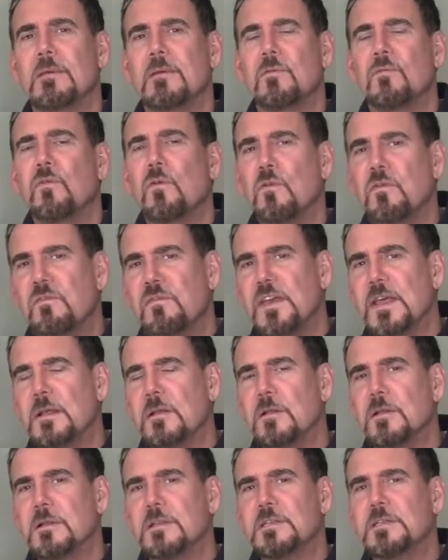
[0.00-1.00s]

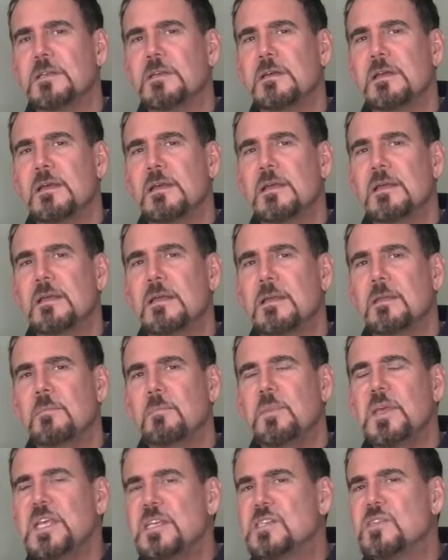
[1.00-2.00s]
fulfilled,
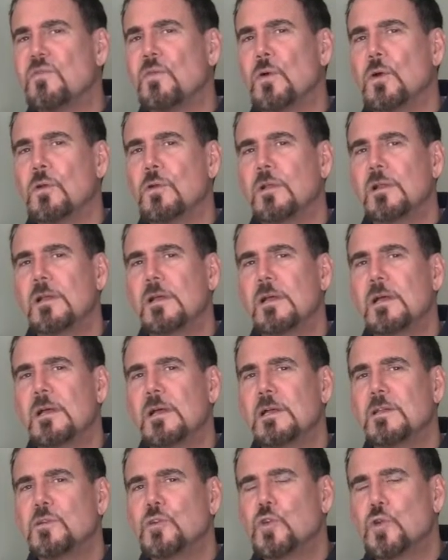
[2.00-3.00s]
peaceful,
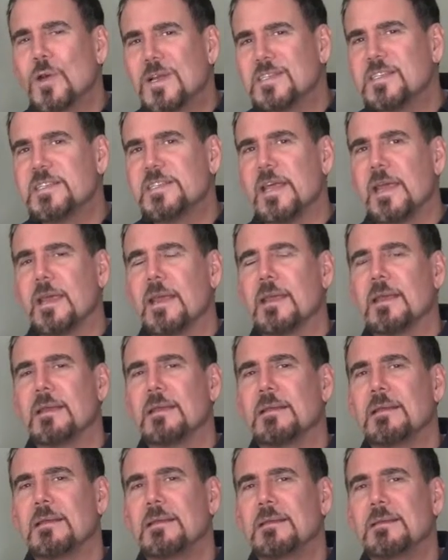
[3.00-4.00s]
trusting,